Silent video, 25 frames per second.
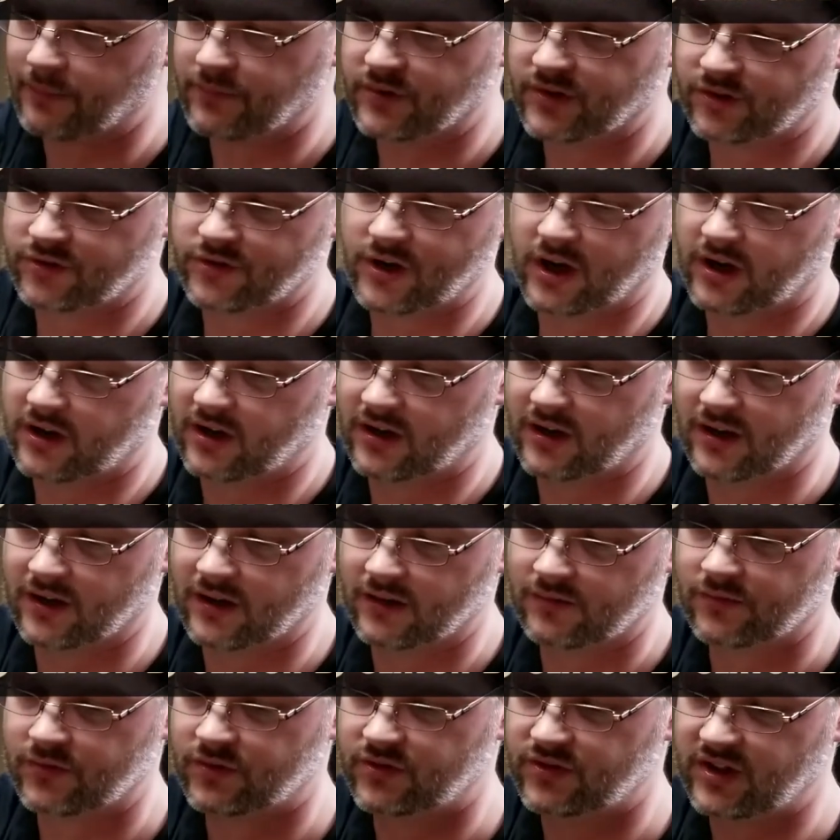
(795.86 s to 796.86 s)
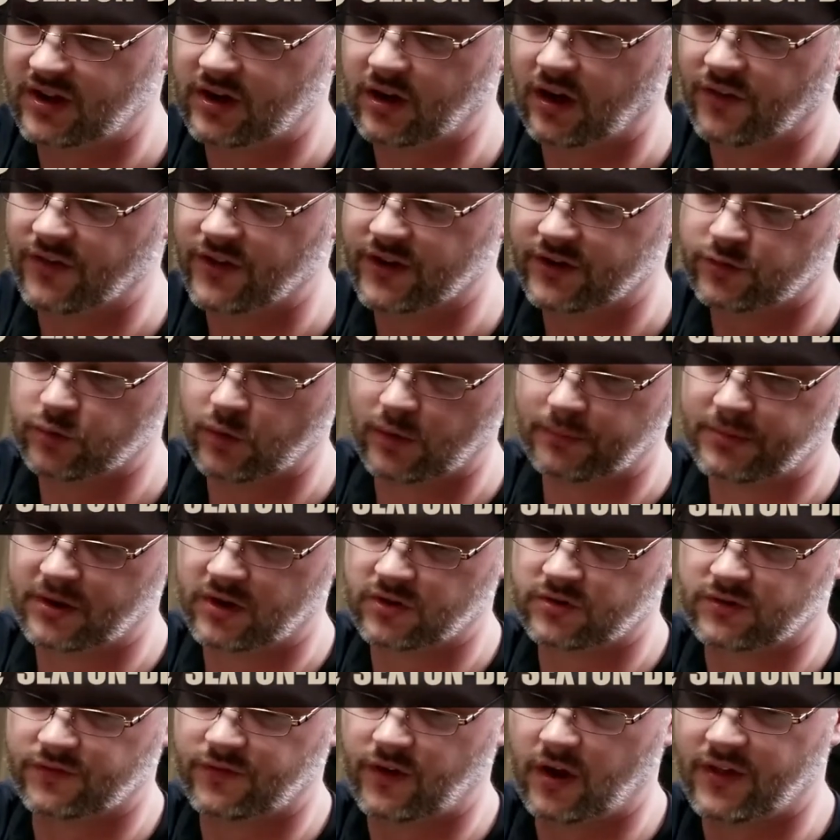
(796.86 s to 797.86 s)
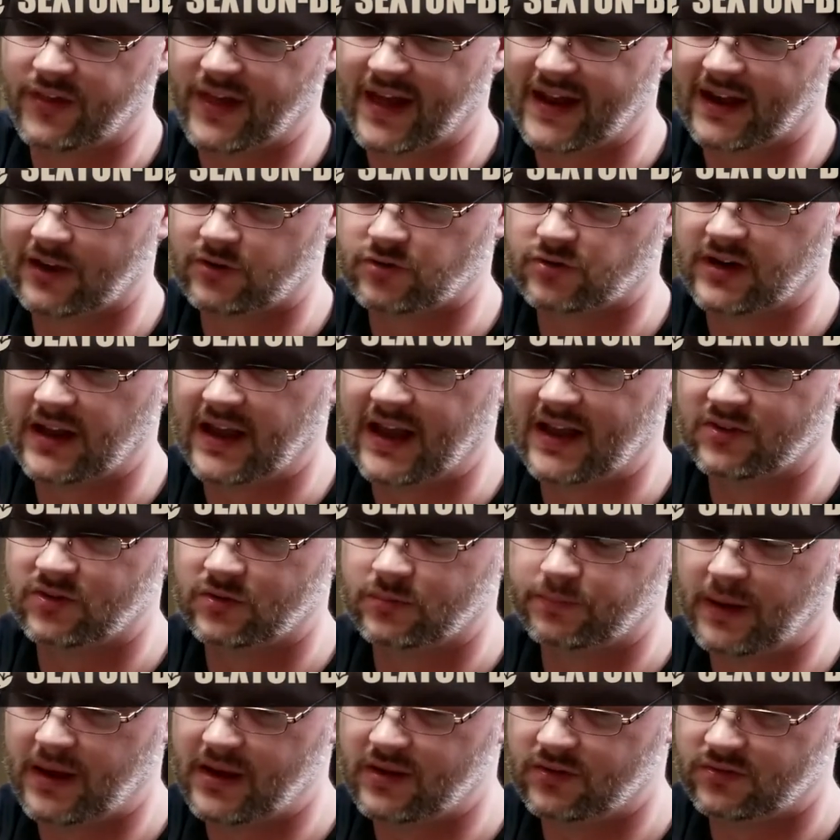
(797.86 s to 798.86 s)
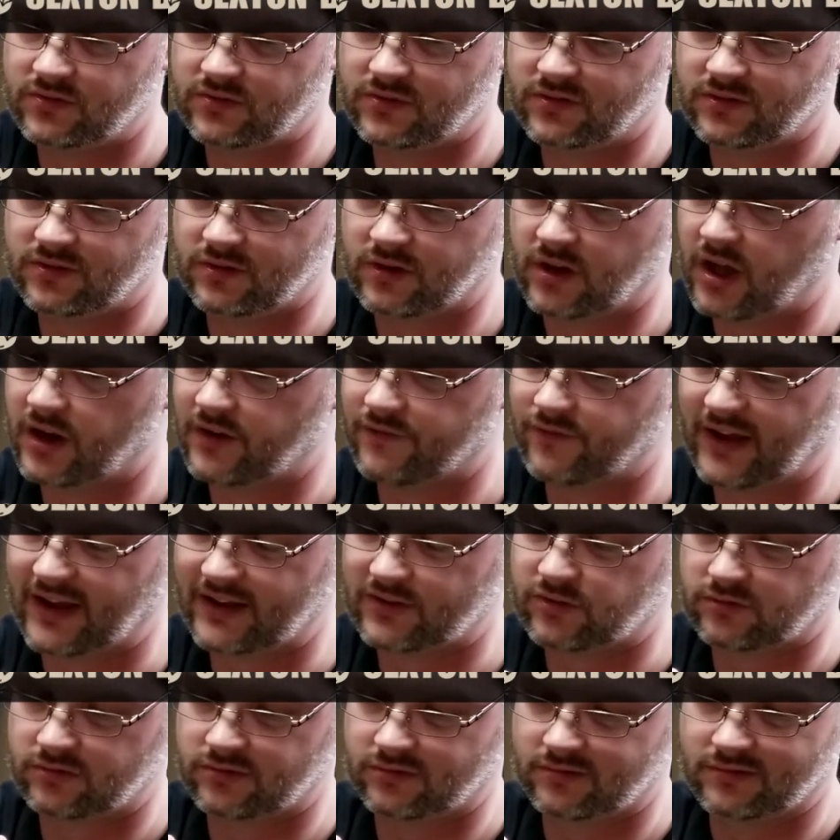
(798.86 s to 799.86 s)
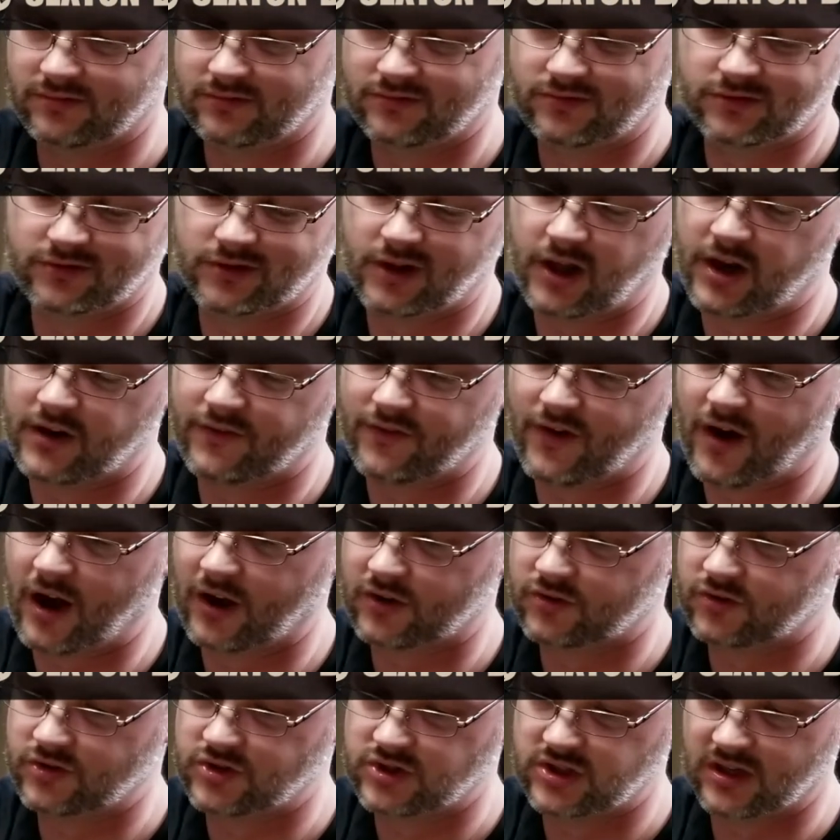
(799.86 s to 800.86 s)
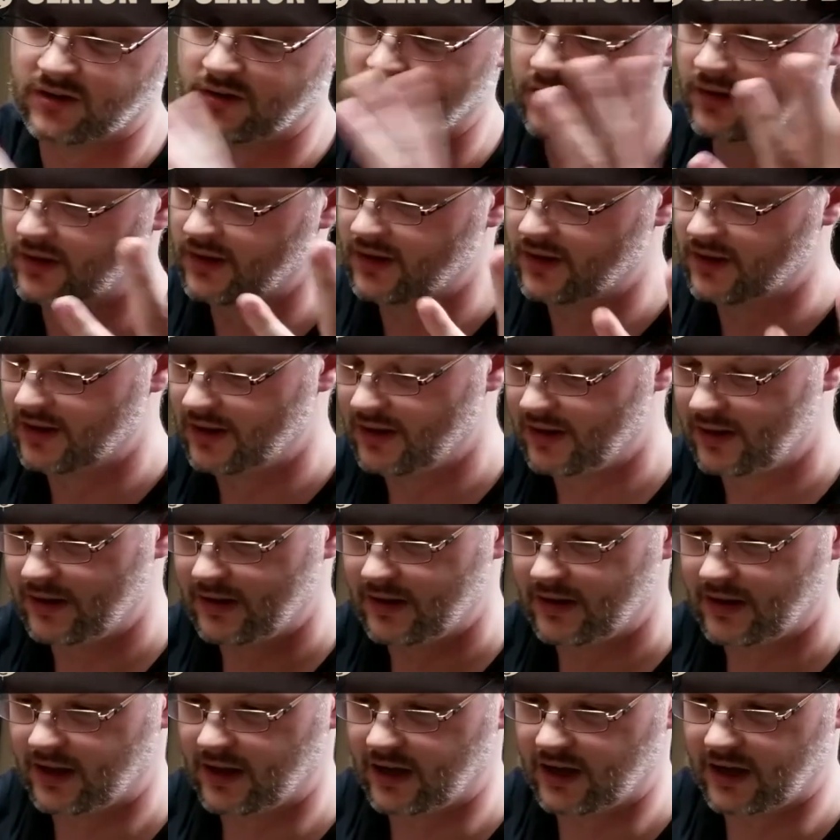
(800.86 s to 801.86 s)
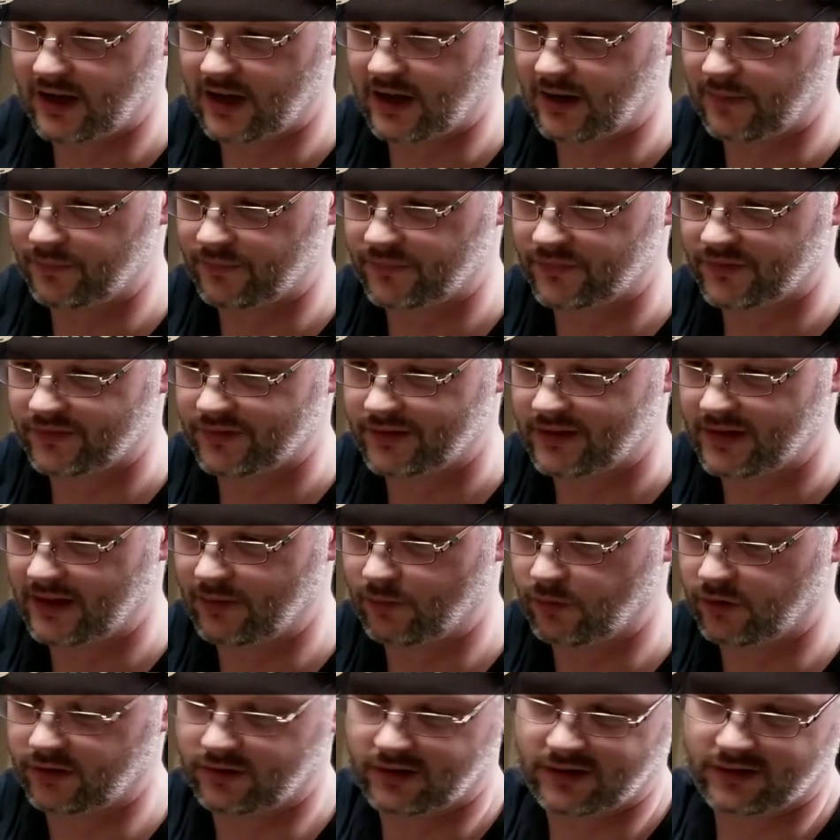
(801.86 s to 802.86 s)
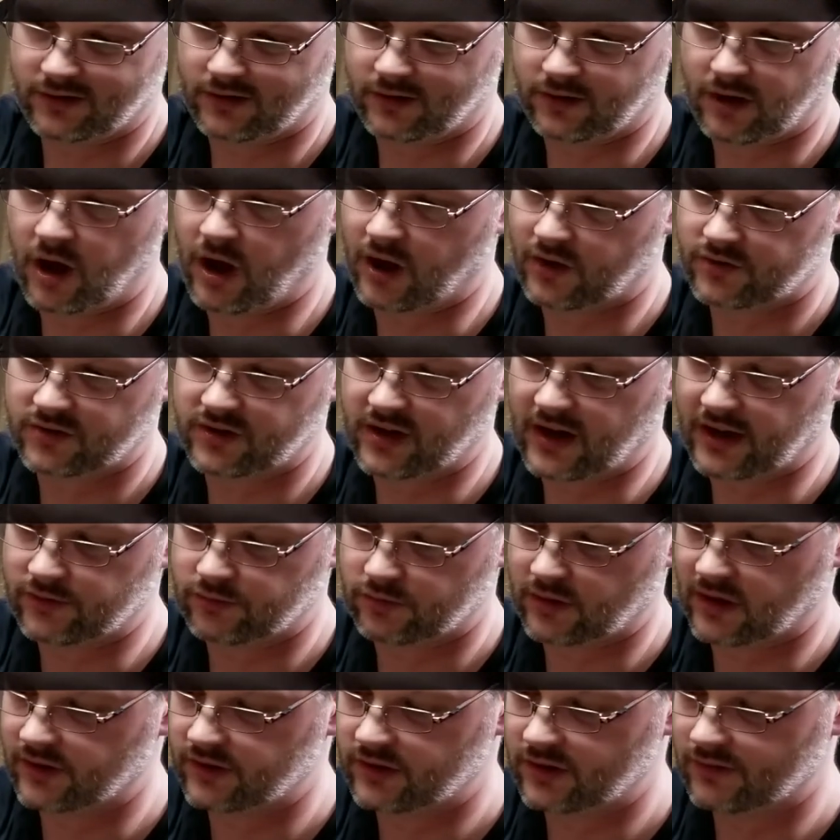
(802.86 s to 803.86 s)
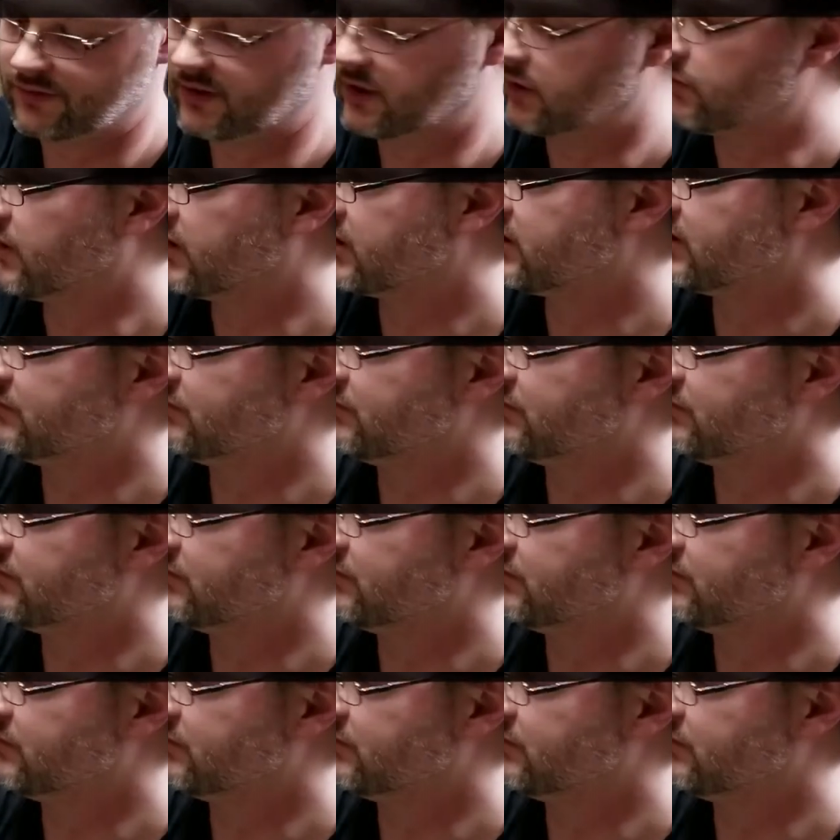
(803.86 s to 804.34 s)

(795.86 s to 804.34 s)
just not going to sit on this one because of all that extra headspace. It's a lot of oxygen. It'll oxidize relatively quickly,